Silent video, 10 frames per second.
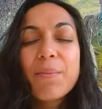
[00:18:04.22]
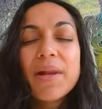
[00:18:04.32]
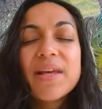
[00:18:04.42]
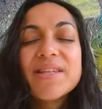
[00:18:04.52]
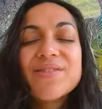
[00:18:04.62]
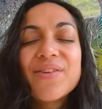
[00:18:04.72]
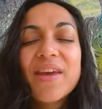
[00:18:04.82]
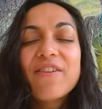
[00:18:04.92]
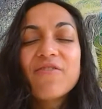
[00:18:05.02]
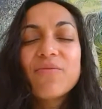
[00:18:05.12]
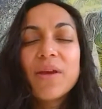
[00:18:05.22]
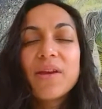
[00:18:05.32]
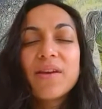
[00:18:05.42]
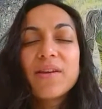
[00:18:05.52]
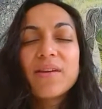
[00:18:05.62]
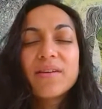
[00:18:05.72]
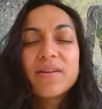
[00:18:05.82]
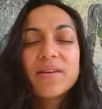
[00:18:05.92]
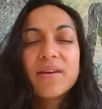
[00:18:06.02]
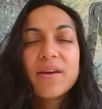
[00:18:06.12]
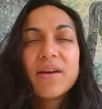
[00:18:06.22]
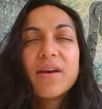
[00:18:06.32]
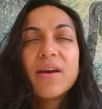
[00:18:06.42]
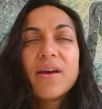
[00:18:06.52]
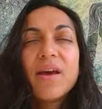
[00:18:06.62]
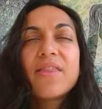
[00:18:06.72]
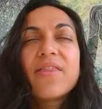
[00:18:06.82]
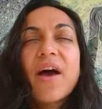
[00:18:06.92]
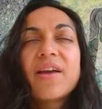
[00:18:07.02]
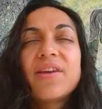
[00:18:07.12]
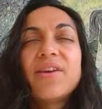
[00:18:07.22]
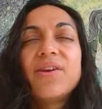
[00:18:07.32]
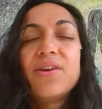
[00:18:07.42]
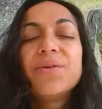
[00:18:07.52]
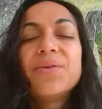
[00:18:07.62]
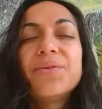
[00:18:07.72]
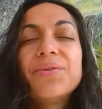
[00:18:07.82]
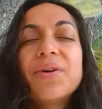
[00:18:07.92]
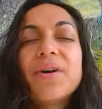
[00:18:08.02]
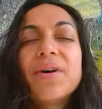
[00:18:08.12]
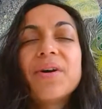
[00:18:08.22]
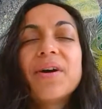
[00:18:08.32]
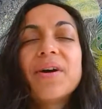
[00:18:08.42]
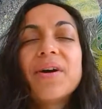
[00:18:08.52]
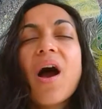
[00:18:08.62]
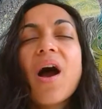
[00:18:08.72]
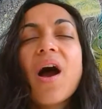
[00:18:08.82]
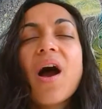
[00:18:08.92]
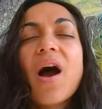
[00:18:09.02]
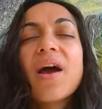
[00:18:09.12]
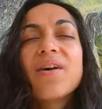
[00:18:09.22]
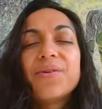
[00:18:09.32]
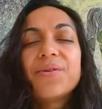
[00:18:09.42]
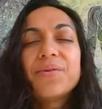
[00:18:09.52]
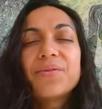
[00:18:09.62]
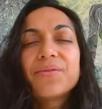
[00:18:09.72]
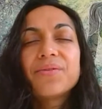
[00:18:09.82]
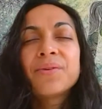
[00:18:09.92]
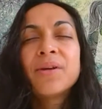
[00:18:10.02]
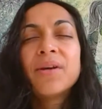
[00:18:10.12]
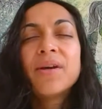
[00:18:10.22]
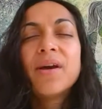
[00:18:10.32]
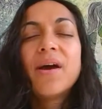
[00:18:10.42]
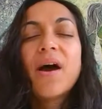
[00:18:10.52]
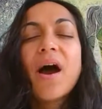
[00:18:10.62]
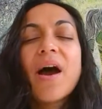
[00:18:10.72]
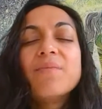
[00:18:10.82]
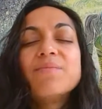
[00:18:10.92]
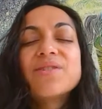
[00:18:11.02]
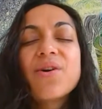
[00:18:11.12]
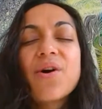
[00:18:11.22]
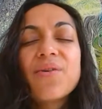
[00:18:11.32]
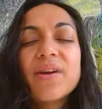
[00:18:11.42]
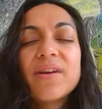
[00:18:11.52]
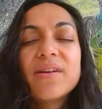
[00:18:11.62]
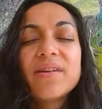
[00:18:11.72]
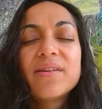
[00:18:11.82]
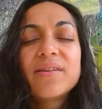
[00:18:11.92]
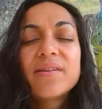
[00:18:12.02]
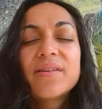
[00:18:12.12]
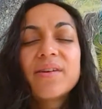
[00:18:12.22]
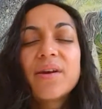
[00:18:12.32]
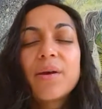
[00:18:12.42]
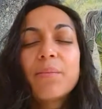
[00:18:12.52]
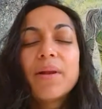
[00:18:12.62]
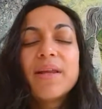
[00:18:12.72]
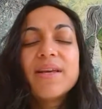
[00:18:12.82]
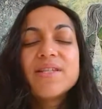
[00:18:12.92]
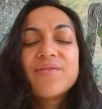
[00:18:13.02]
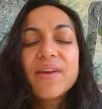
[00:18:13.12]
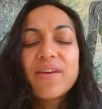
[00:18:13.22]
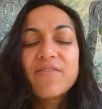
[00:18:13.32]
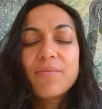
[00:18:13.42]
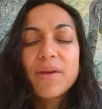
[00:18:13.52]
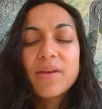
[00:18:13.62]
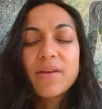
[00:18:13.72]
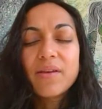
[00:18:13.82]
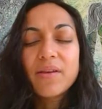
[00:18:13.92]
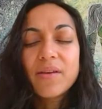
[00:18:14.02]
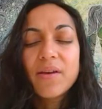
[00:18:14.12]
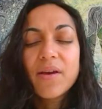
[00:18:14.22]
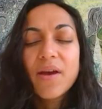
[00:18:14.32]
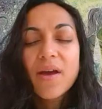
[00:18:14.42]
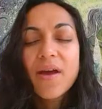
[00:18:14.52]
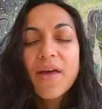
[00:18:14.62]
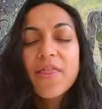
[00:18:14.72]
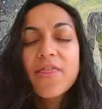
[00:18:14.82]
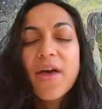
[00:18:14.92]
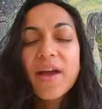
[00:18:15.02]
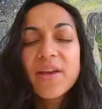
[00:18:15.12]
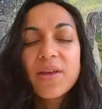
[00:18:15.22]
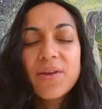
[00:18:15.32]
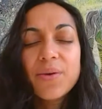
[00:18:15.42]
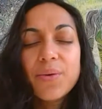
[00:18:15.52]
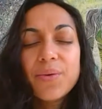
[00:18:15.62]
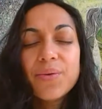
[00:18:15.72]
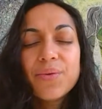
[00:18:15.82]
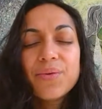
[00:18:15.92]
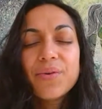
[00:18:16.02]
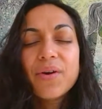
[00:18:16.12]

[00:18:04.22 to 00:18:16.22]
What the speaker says: please forgive me, thank you, I love you. I'm sorry, please forgive me, thank you,